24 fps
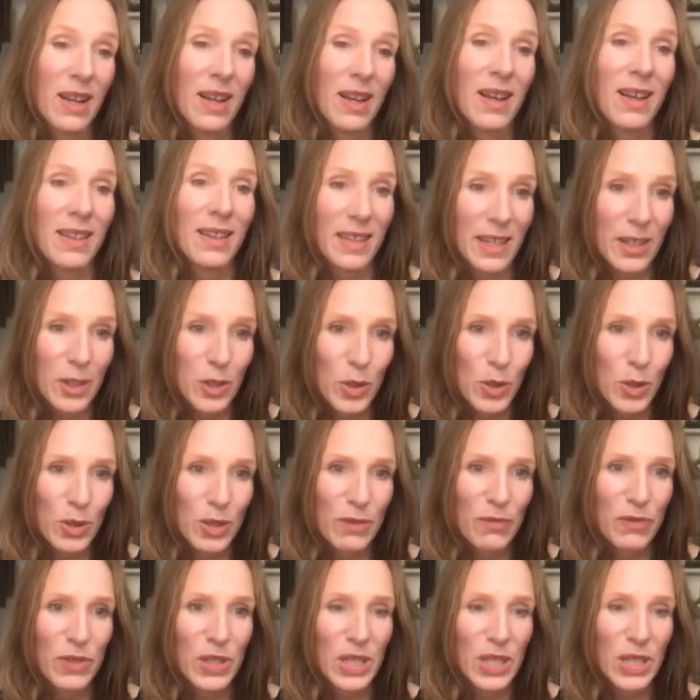the issues
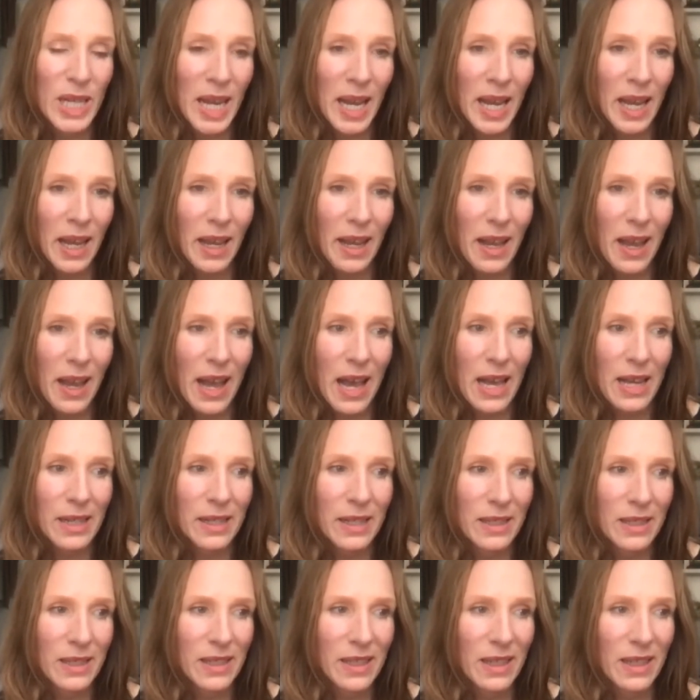of today. And